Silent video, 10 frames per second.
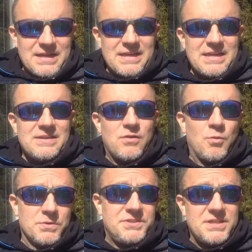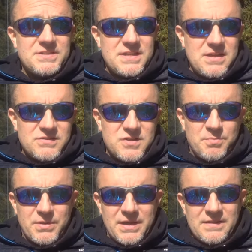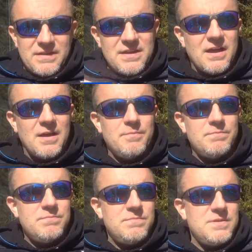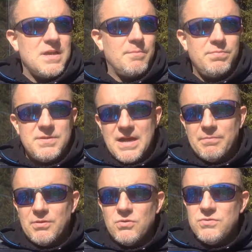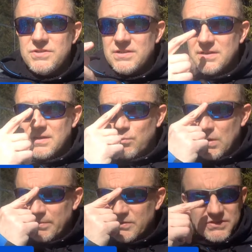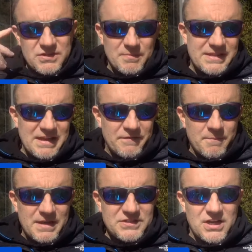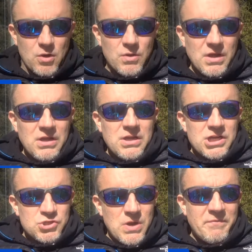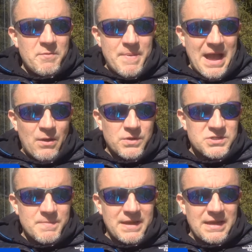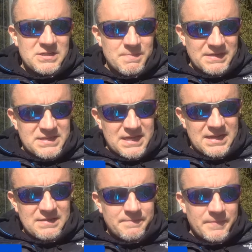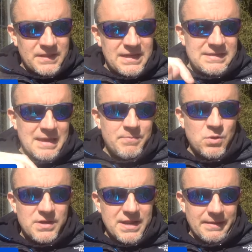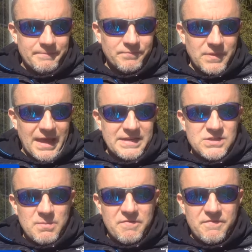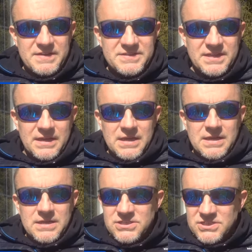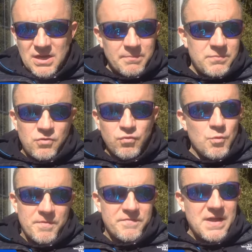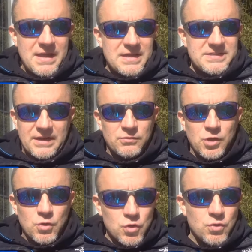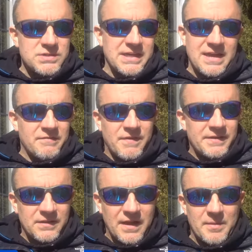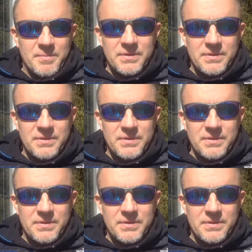in almost 60 years, they're playing the Pueblos or something like that from Mexico. Trevor Bauer is making his Mexican League debut today, and he's going to be facing some group of Yankees. I don't know who because I can't find the lineup.